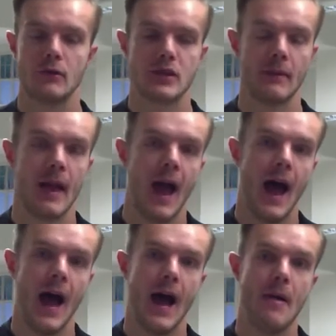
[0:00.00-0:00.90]
So
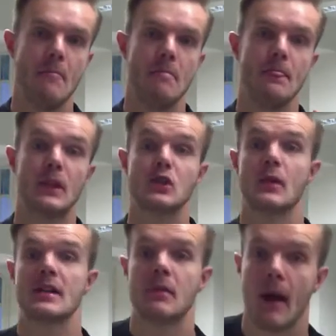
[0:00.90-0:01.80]
someone
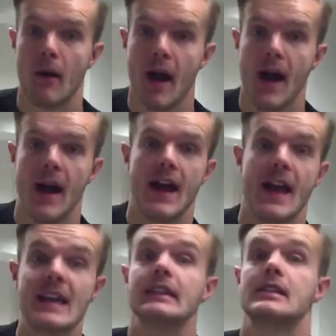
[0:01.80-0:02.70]
asked me
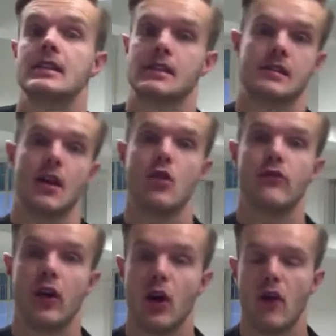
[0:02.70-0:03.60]
about illnesses
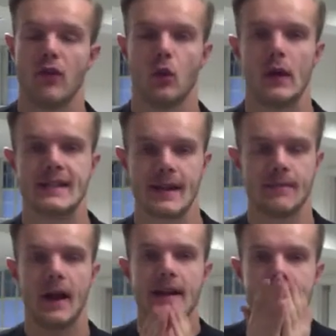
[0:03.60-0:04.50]
over the winter
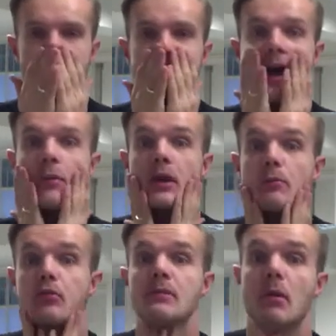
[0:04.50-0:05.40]
and how we can
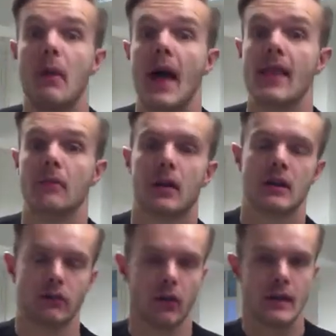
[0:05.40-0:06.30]
pre-prepare the
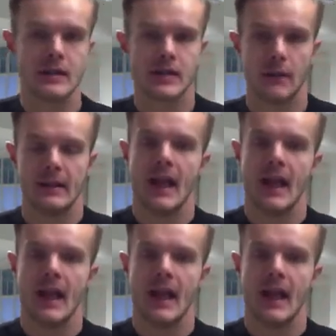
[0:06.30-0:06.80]
body for it. So